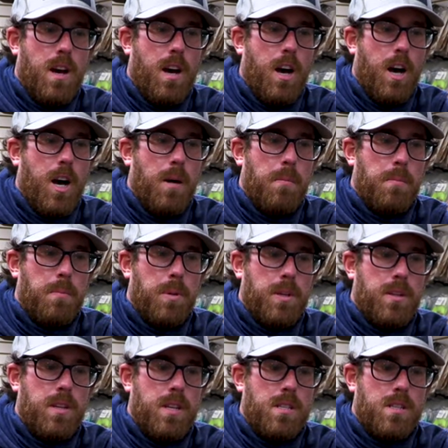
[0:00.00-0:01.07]

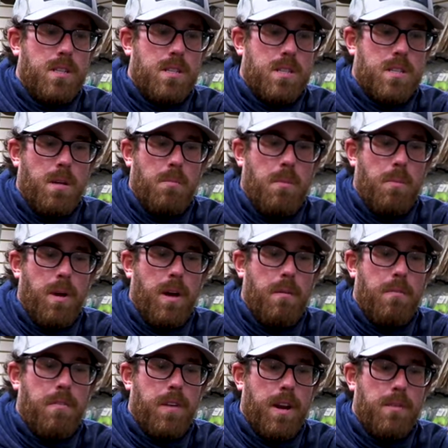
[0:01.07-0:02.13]
But these are just some of
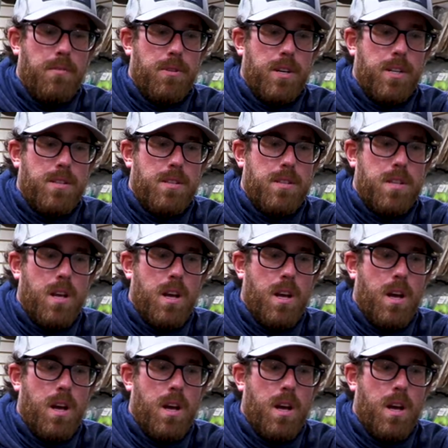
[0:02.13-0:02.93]
my favorites.